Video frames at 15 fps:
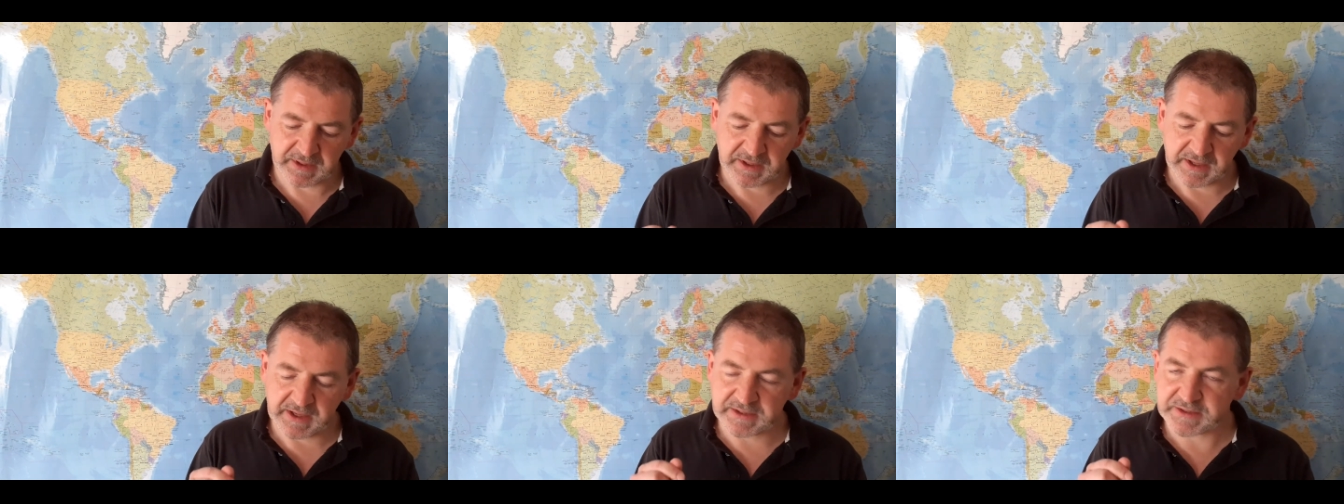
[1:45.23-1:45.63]

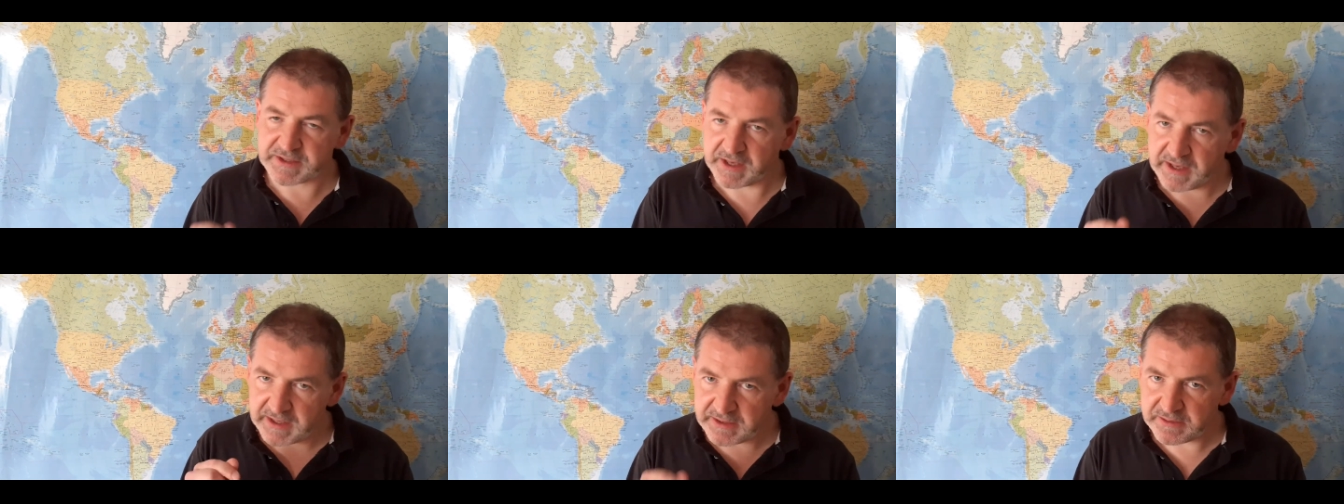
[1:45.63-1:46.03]
It's
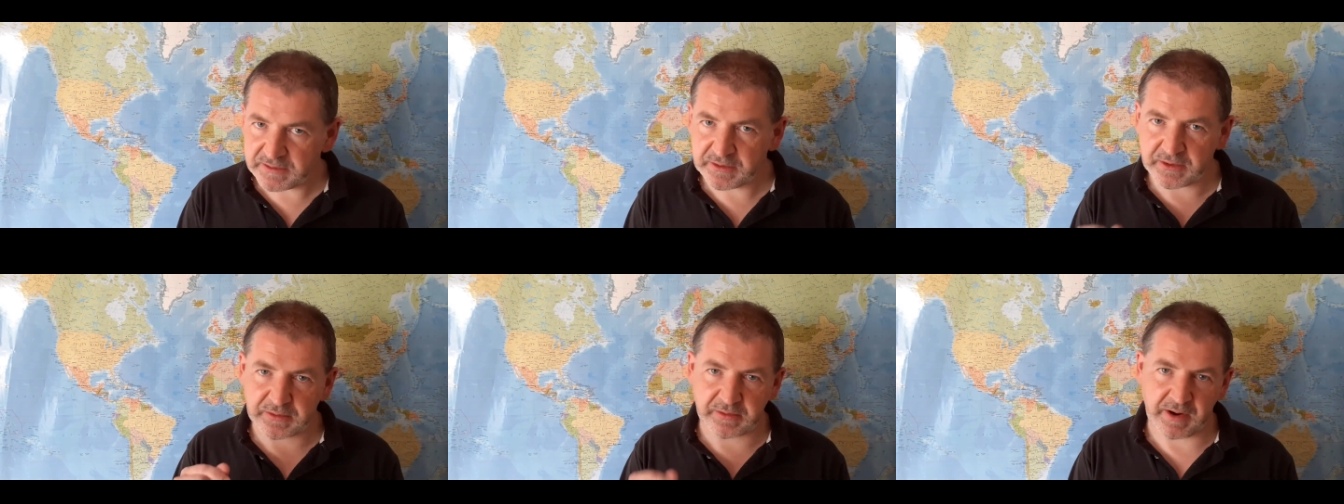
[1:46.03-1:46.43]
in
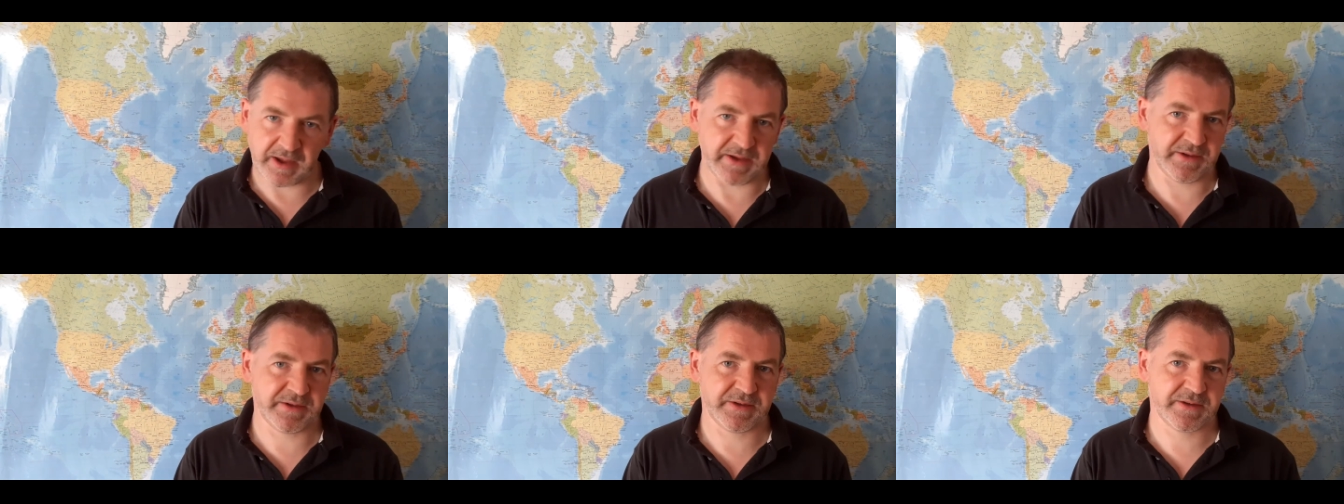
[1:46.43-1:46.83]

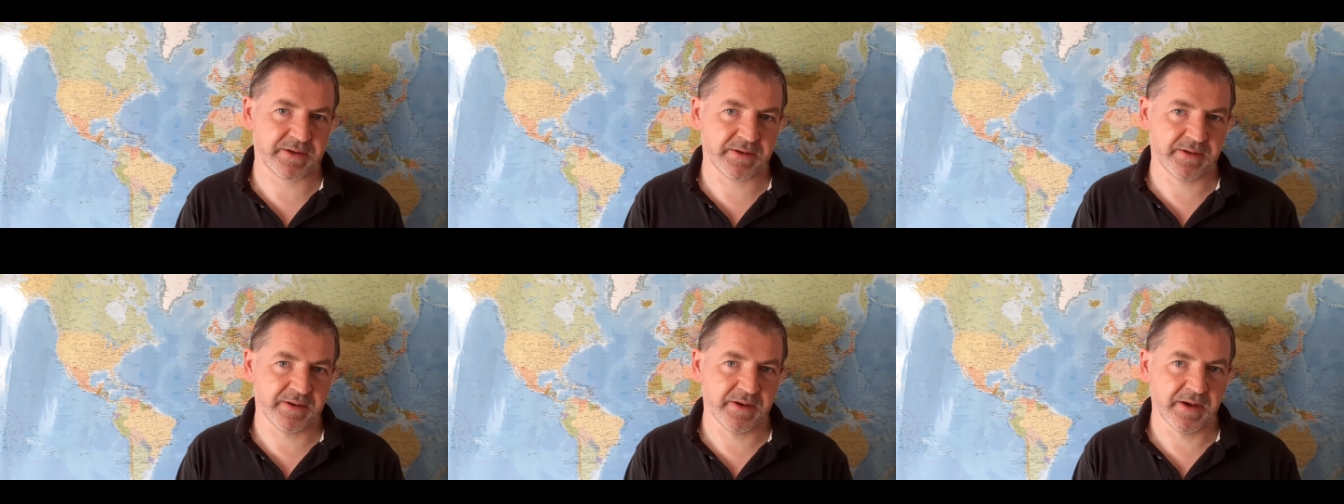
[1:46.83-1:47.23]
Christ
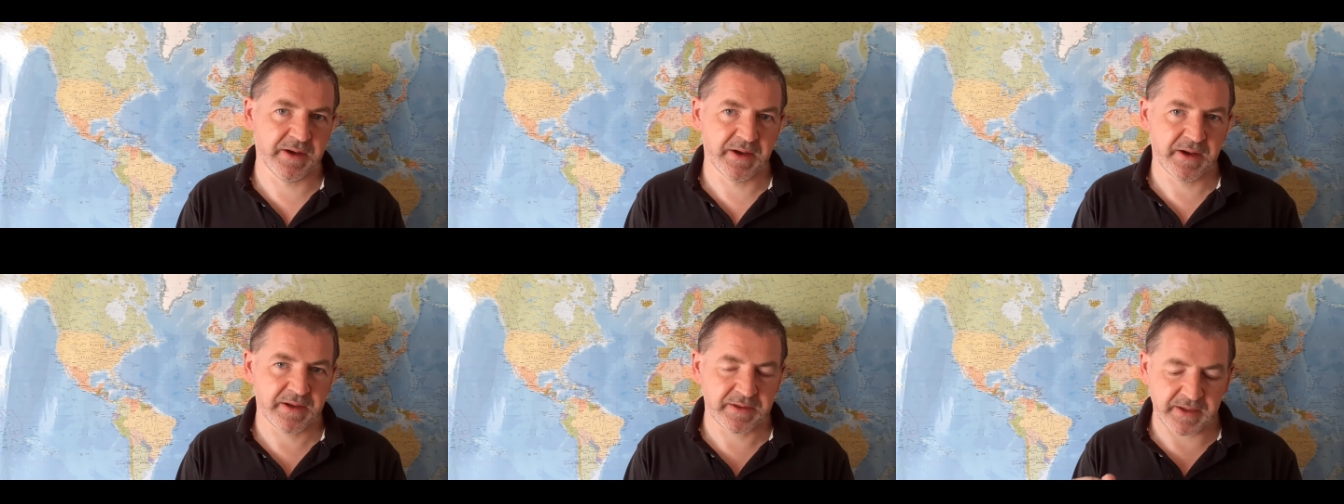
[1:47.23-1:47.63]

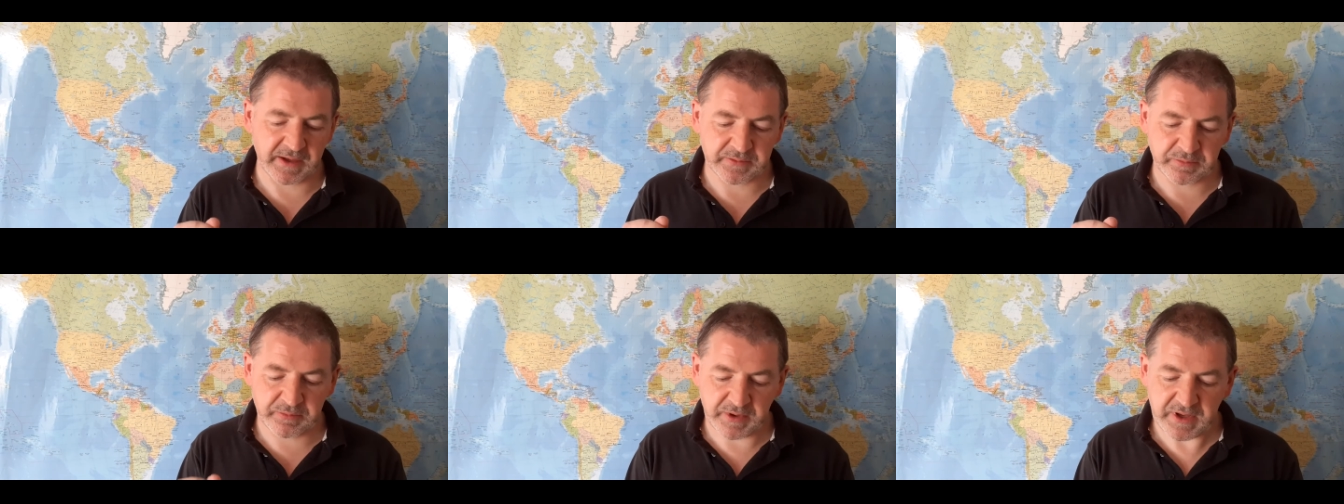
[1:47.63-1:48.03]

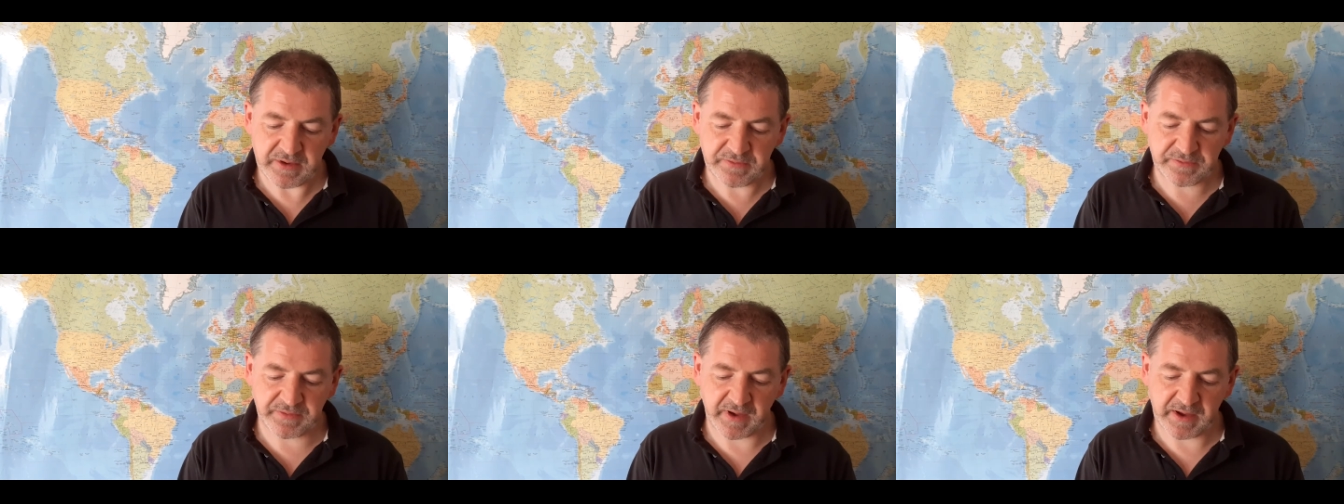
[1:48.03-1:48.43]
that we
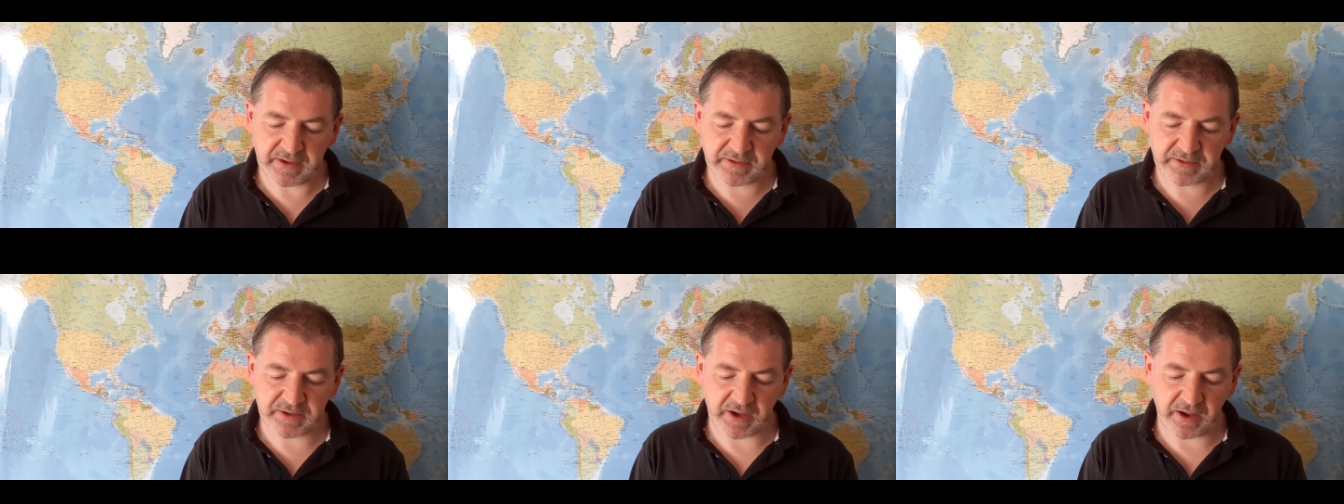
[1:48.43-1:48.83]

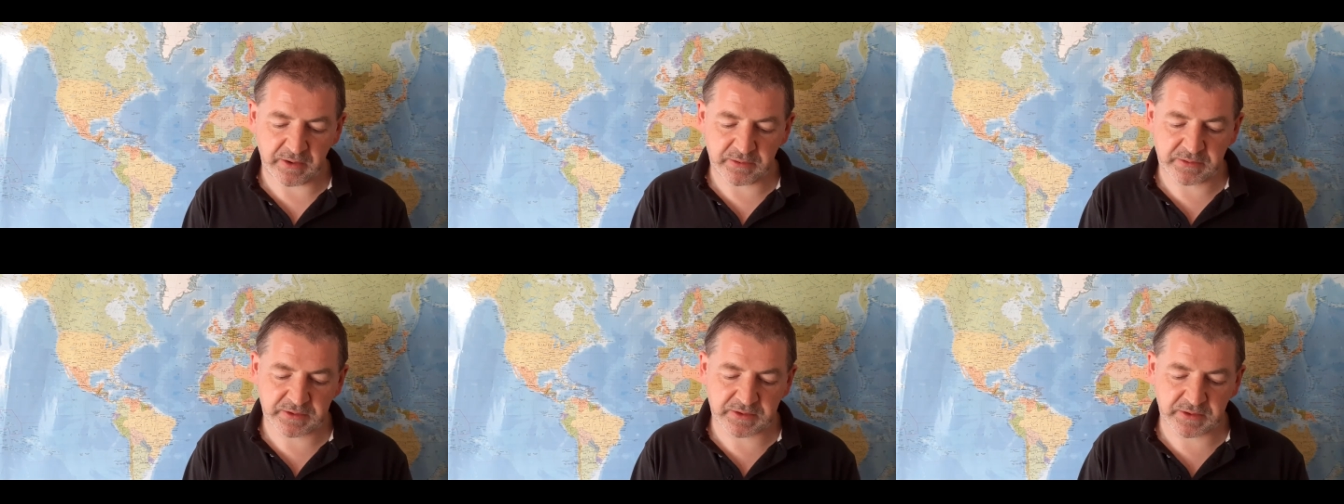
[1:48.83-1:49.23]
find
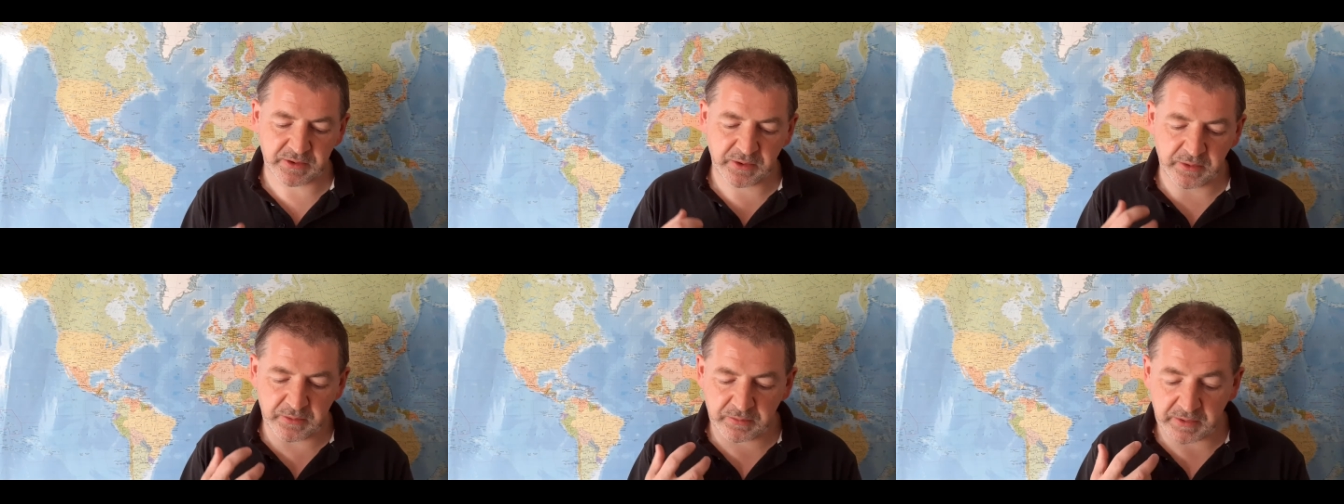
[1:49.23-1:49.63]
out
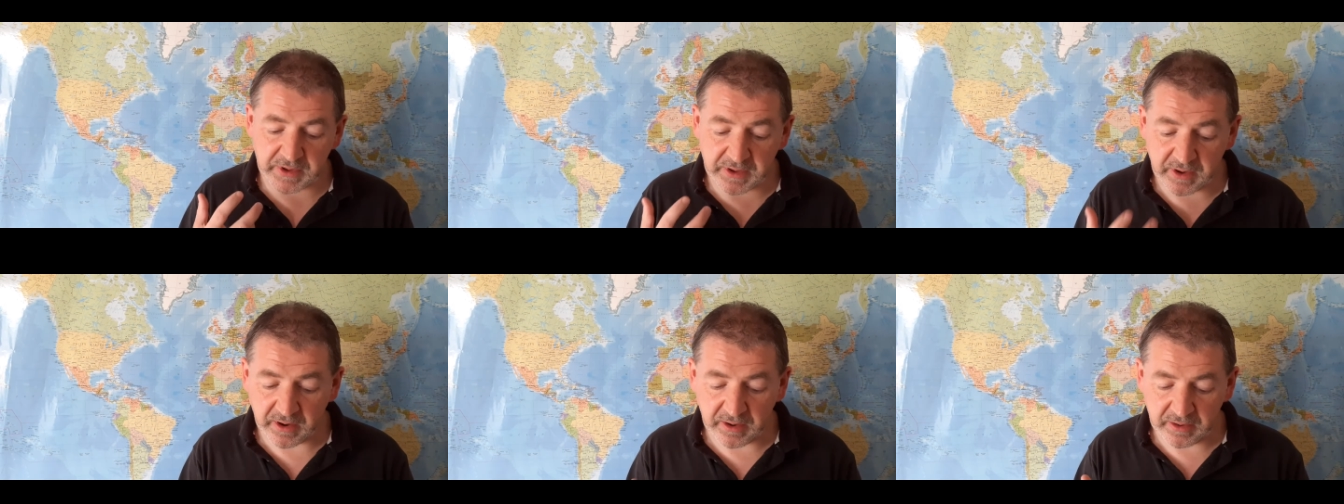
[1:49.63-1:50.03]
who we
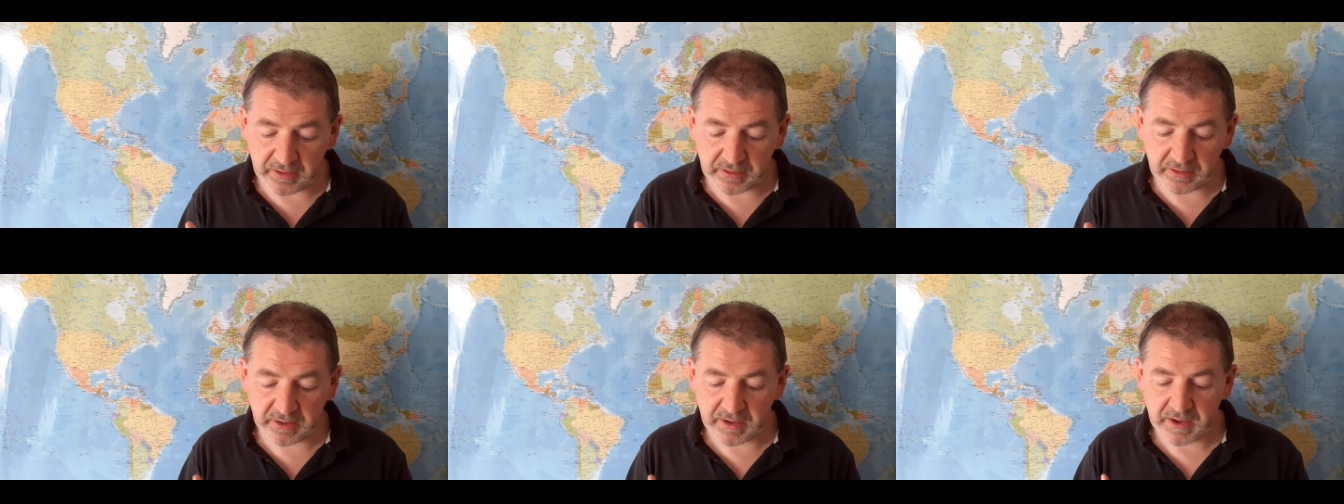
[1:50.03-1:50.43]

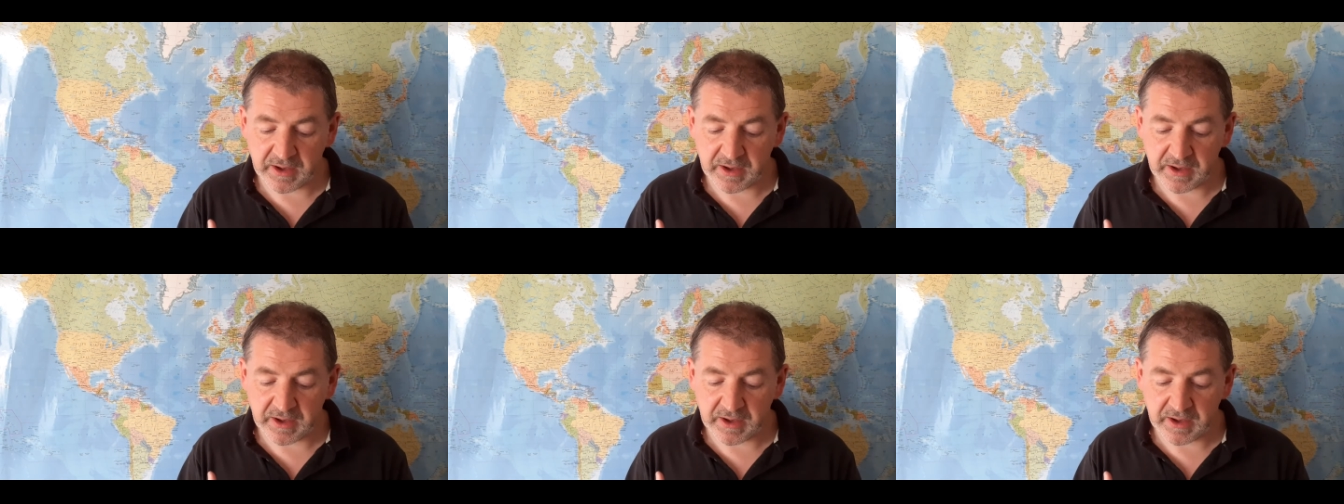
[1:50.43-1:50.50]
are